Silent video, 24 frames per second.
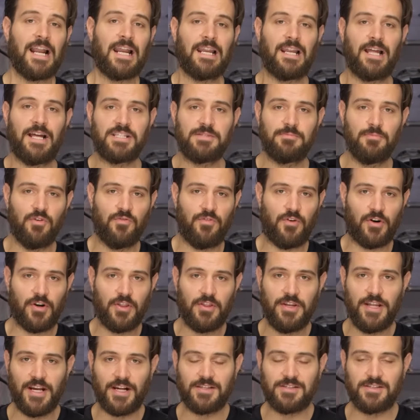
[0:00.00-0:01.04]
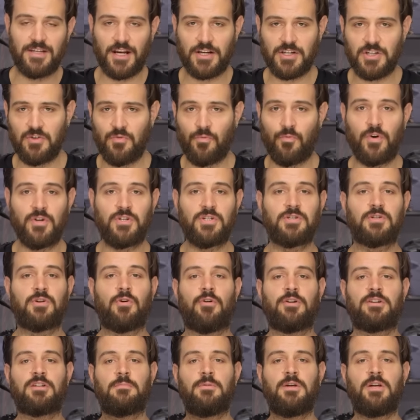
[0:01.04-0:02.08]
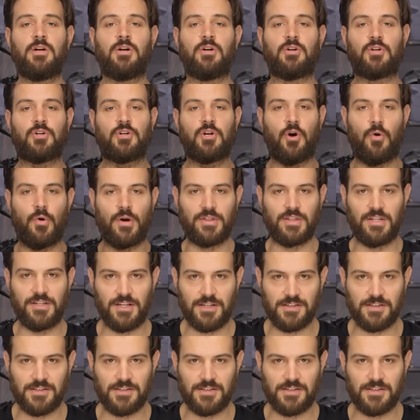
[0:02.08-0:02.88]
let's move on to the next section, which is going to be going the